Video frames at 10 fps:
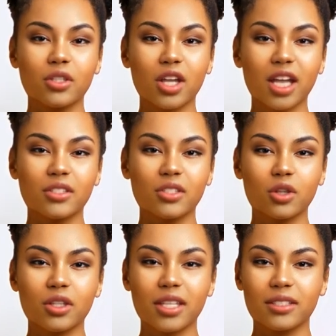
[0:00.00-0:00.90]
John's
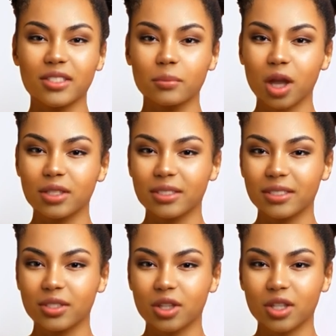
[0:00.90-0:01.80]
journey to
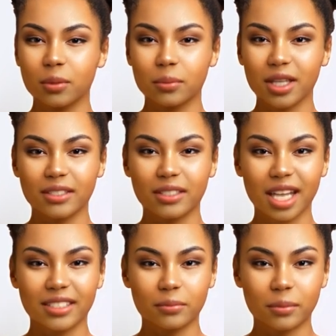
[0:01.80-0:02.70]
boxing stardom is a
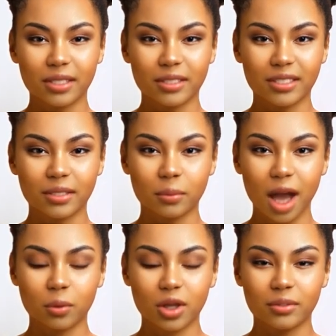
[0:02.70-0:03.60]
testament to the
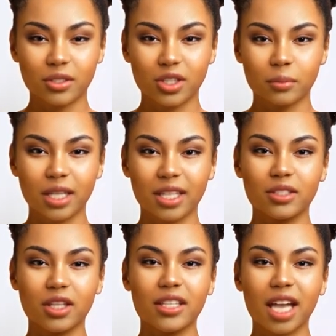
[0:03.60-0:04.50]
power of
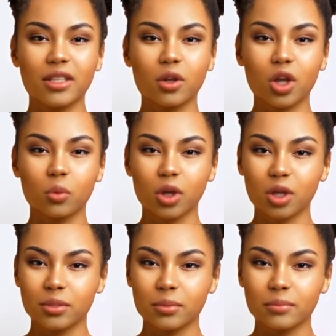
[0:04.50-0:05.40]
determination and hard
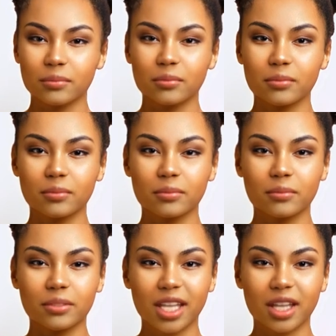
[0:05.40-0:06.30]
work.
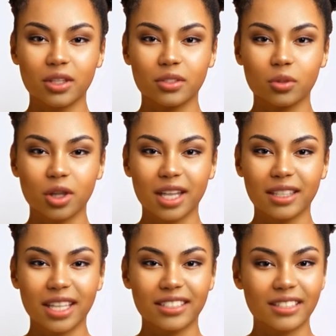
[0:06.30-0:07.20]
It also
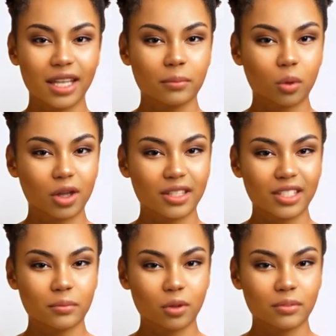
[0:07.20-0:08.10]
highlights the
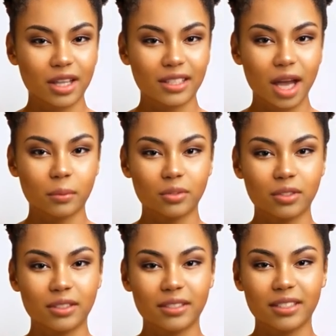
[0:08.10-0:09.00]
importance of providing
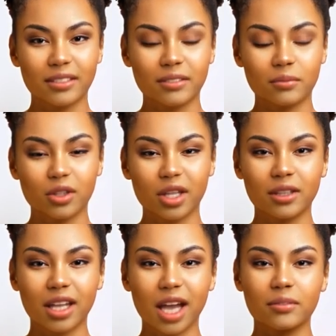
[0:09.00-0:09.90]
opportunities for
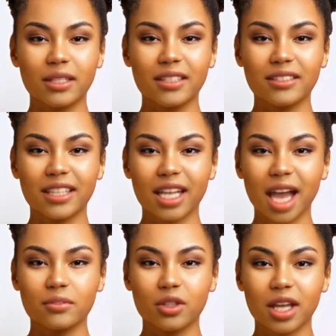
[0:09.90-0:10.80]
young athletes in
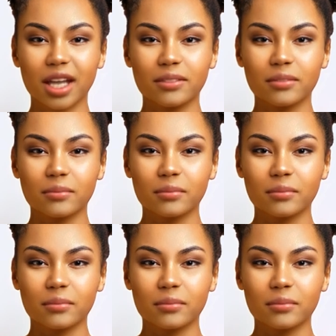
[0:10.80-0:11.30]
Africa.